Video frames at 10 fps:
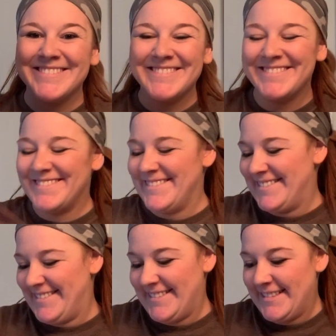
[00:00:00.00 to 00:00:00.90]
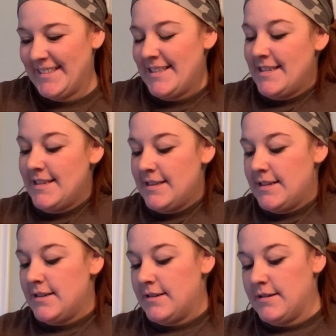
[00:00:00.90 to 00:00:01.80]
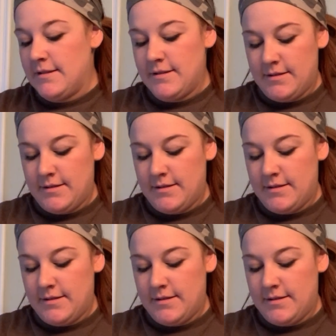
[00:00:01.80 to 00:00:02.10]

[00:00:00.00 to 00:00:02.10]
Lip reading: No one is speaking in this clip.